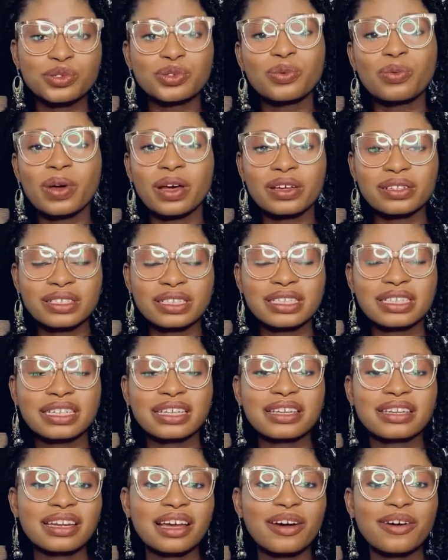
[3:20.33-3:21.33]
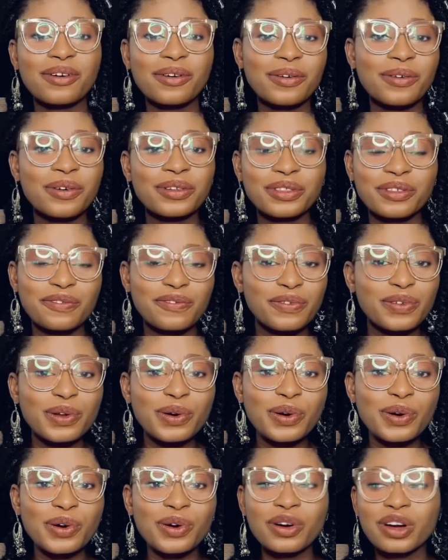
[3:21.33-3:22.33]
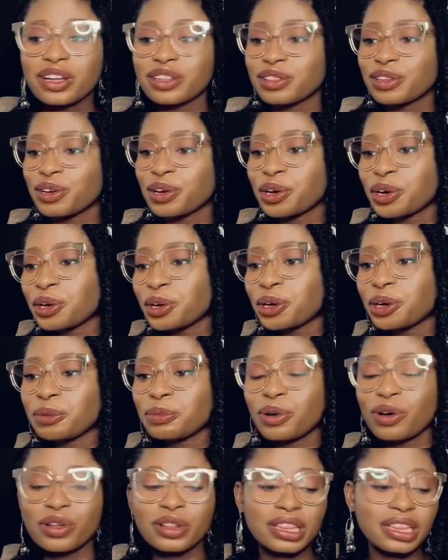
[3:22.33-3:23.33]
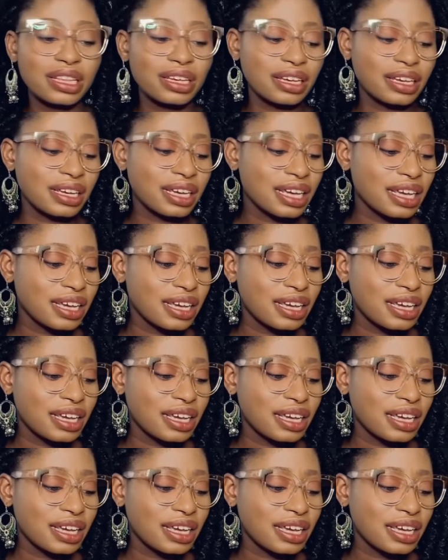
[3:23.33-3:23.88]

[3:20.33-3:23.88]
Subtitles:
while sitting down on the floor, on the curb, on the